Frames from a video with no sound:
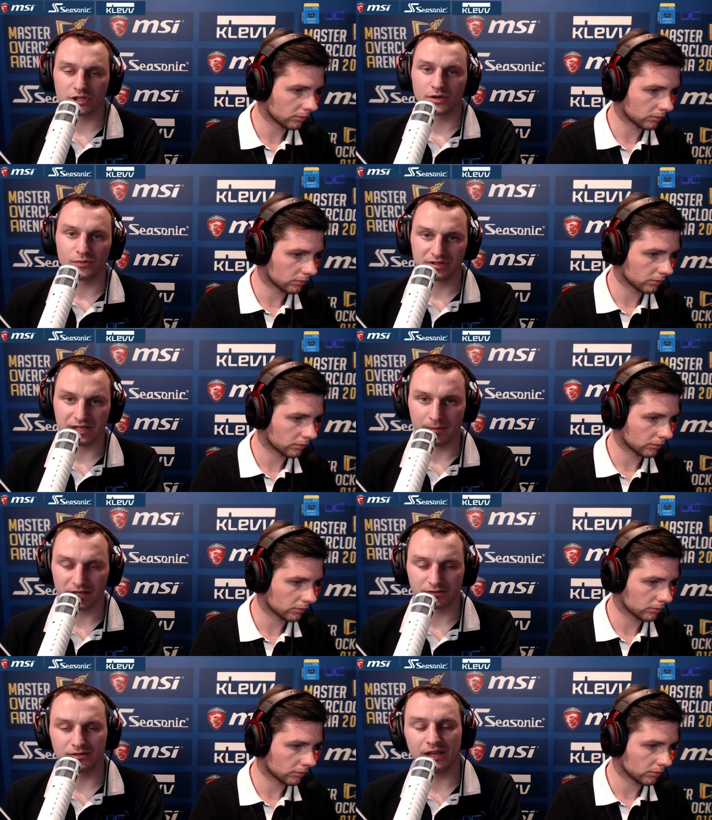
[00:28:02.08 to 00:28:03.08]
Speaker 1: workshop with
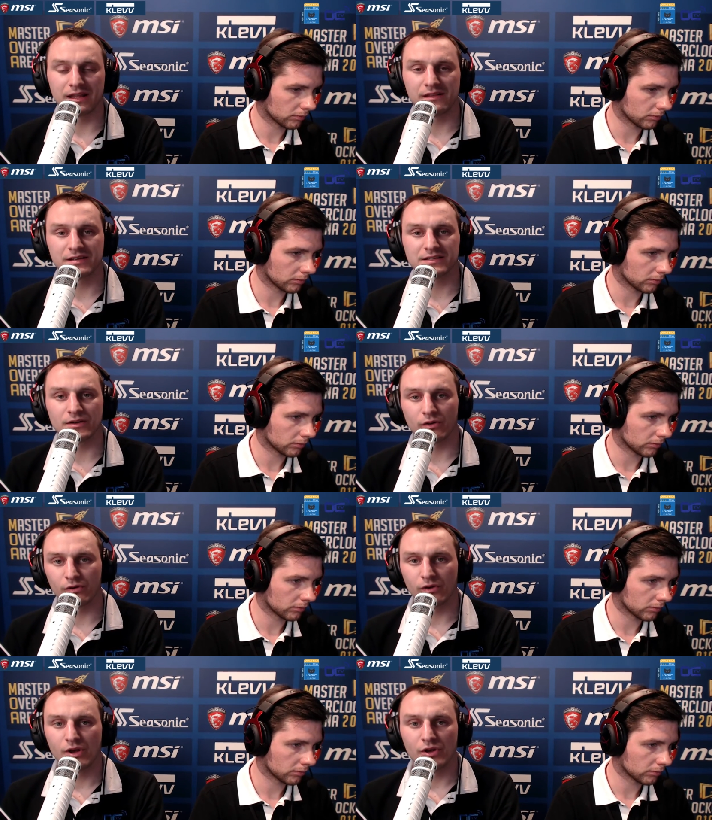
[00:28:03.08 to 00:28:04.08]
the amateur, and there's
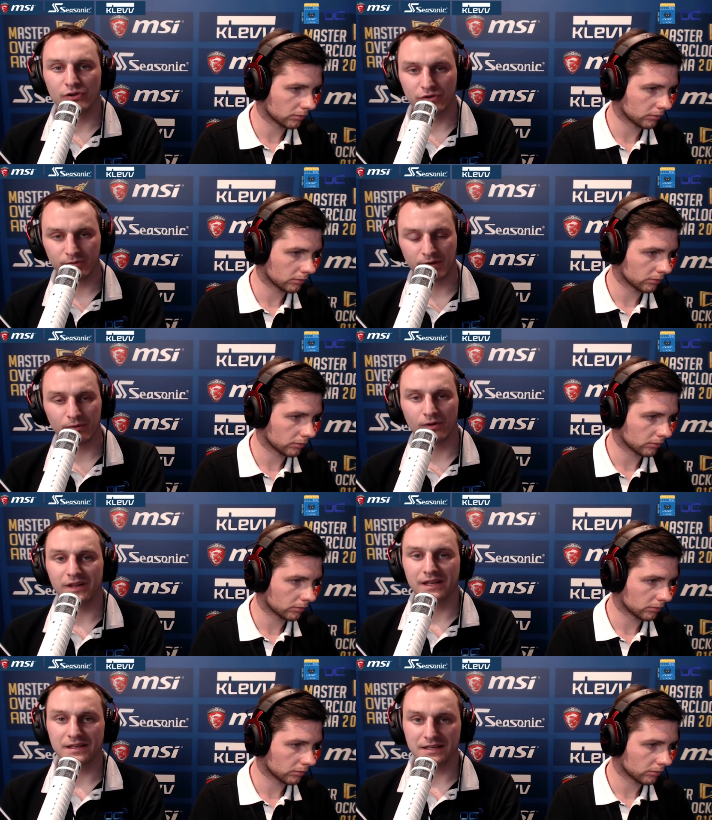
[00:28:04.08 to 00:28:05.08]
also new
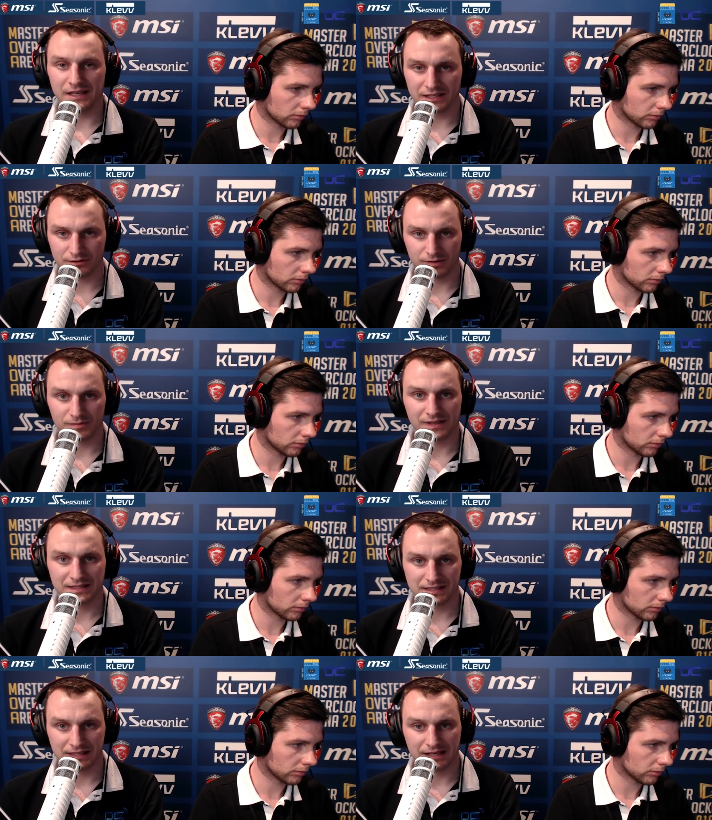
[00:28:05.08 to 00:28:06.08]
people in the
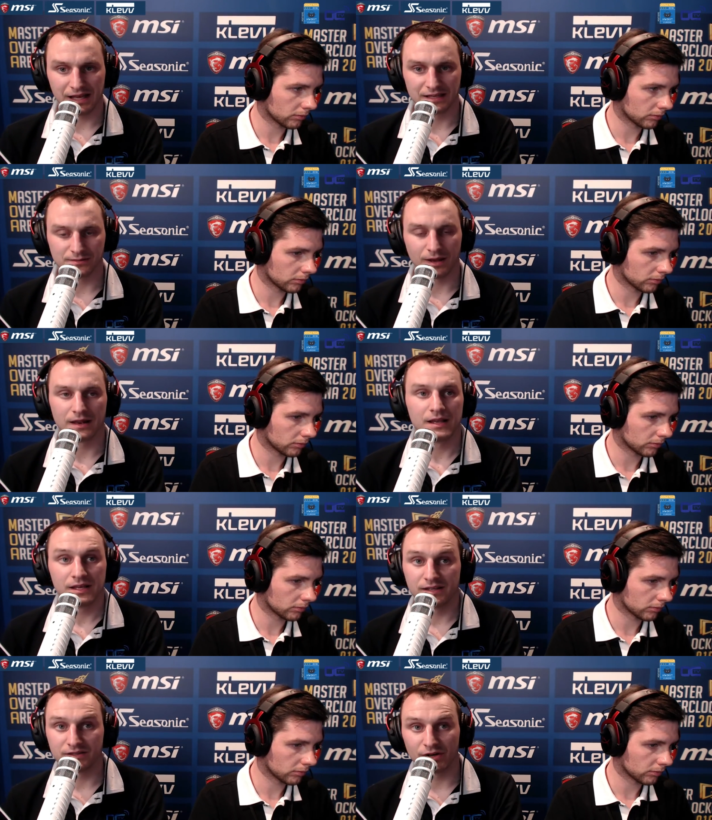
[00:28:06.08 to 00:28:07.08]
extreme scene.
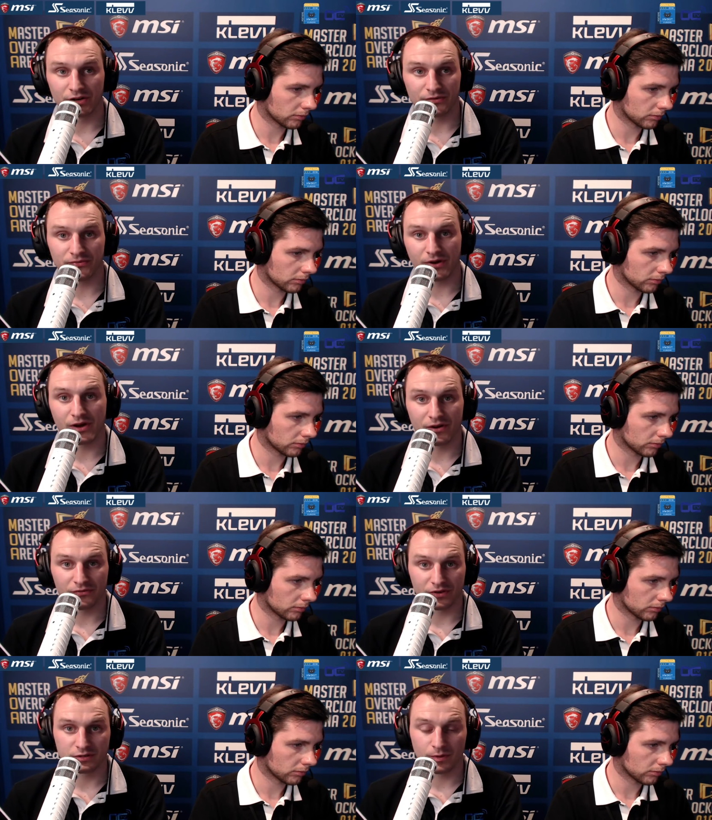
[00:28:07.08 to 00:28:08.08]
There's a lot of
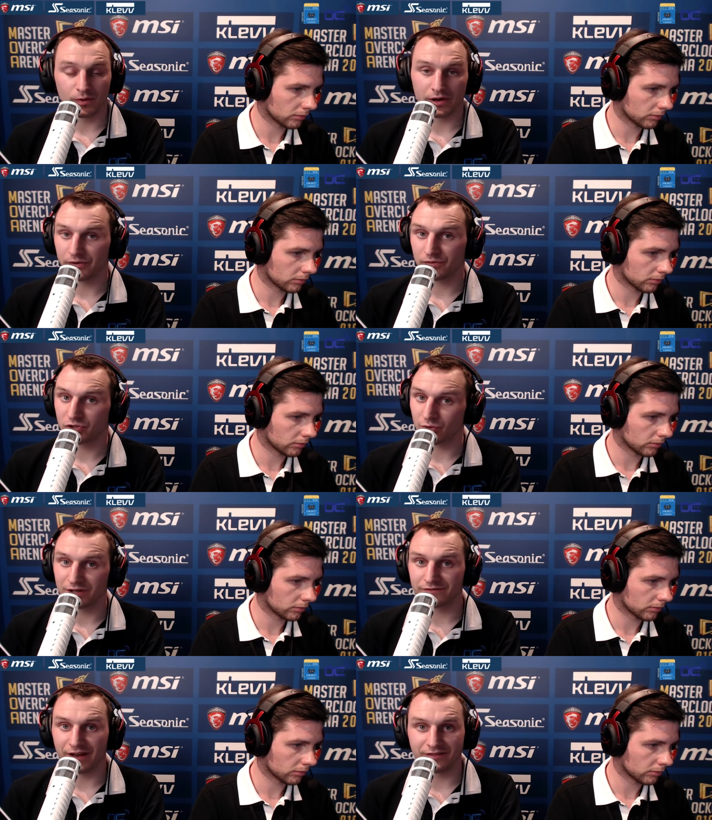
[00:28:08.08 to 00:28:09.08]
French people. Out of the
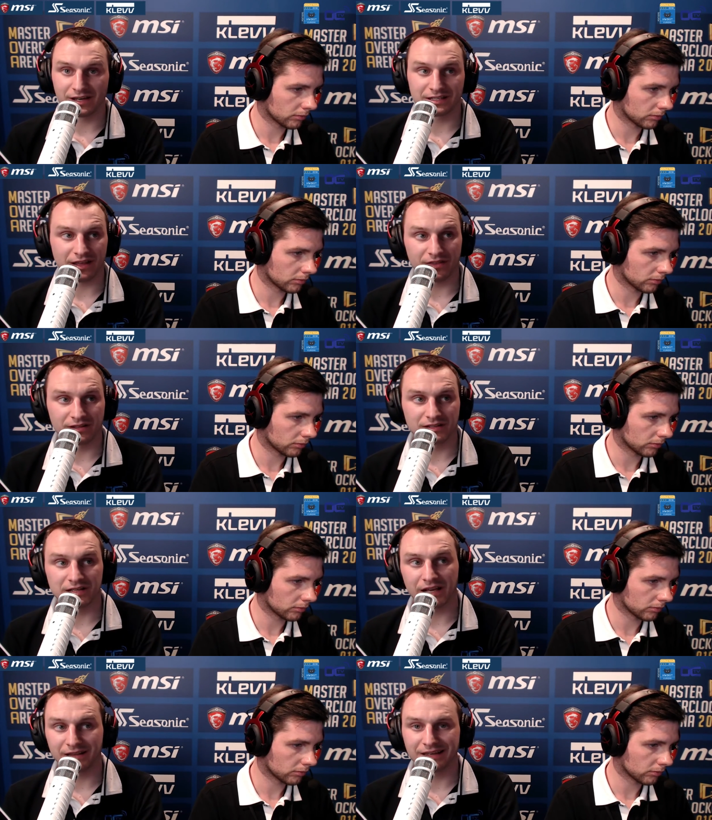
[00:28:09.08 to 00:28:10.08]
25 guys, I think
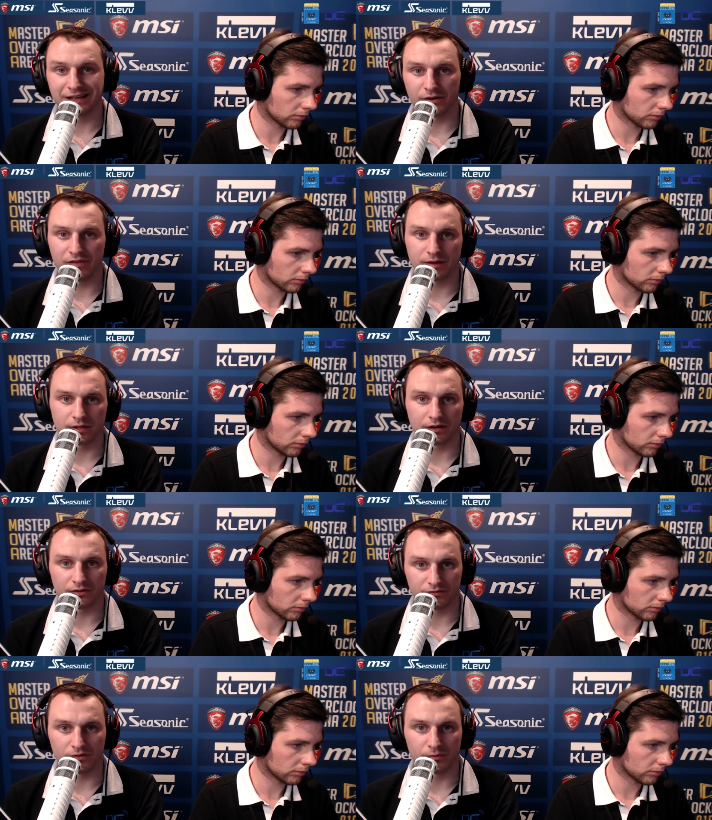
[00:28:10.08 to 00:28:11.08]
there's like 10 of them
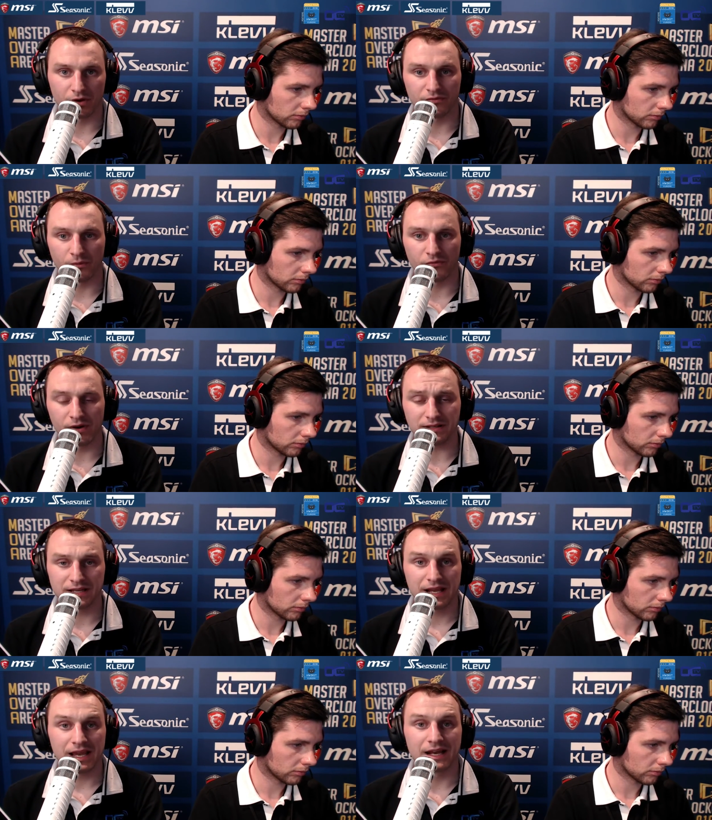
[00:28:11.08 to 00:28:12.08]
that are from
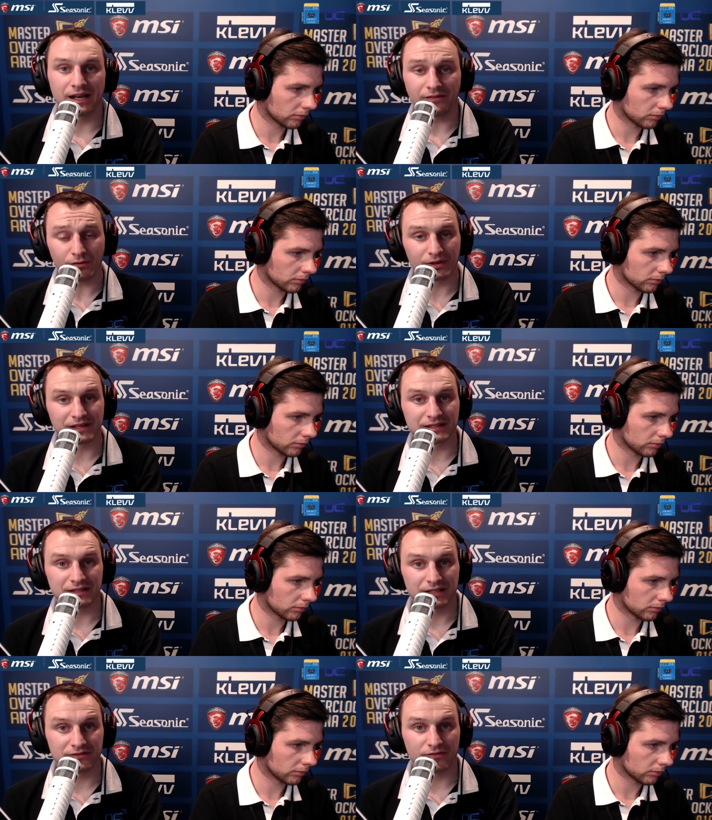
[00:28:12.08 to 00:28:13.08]
France, and everyone
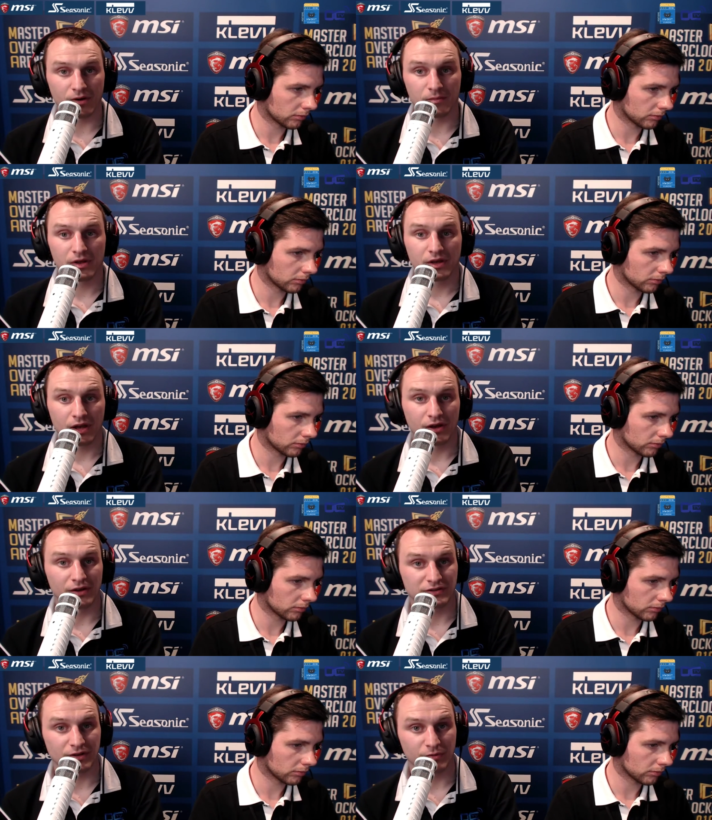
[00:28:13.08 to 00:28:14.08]
else is from
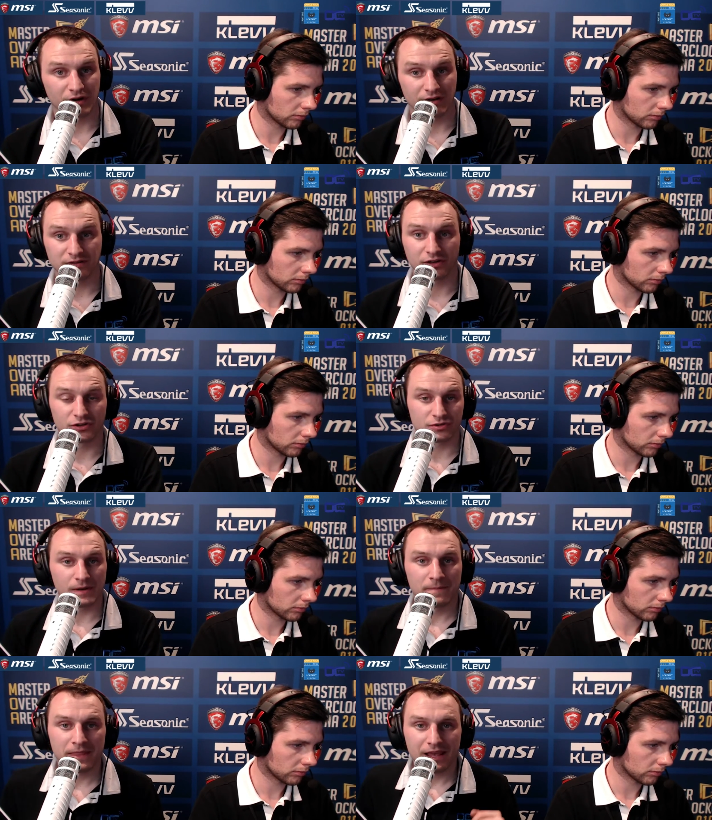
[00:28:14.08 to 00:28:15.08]
somewhere else in the
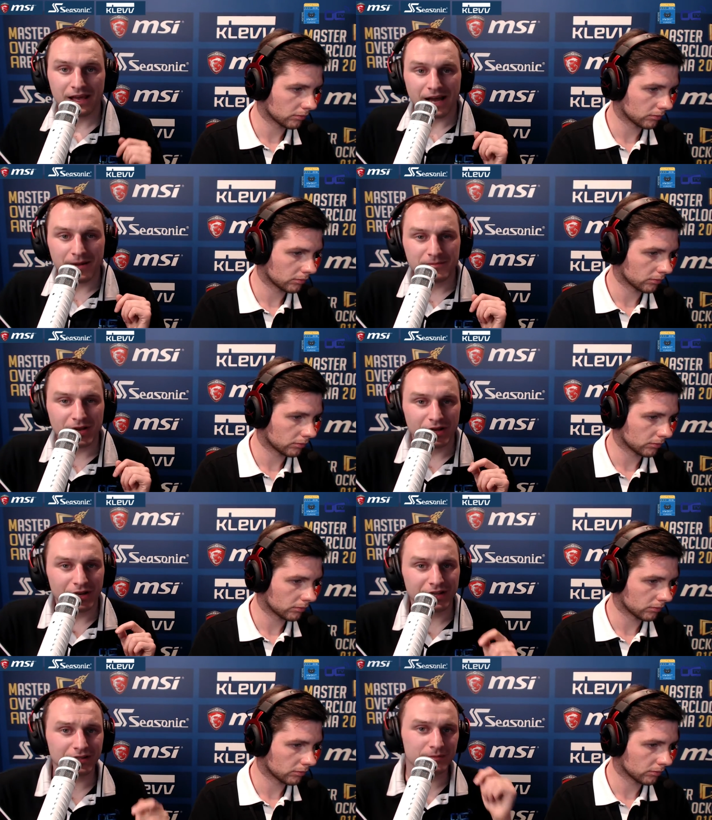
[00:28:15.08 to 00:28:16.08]
country. I'm
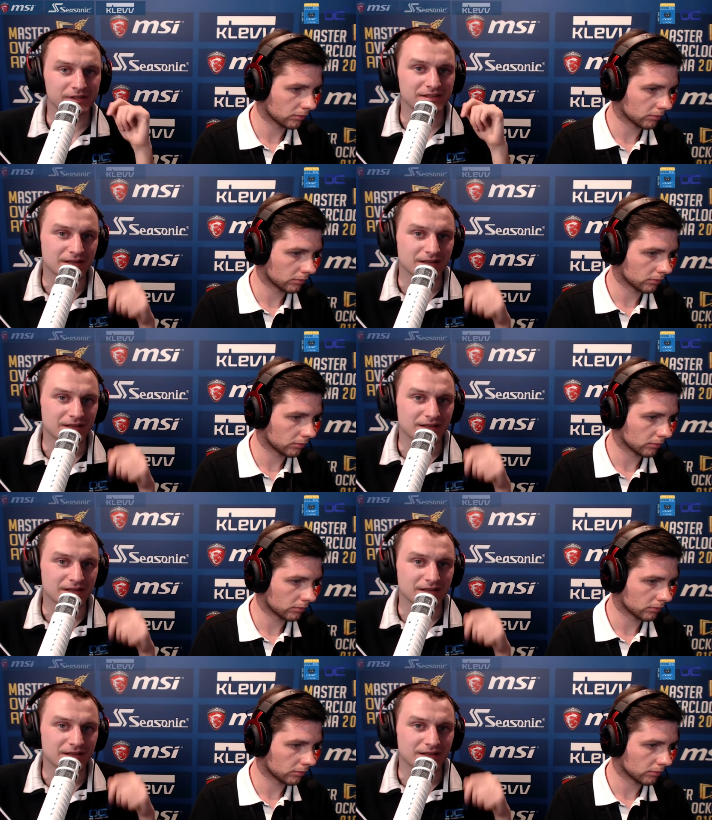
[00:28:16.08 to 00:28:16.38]
a little bit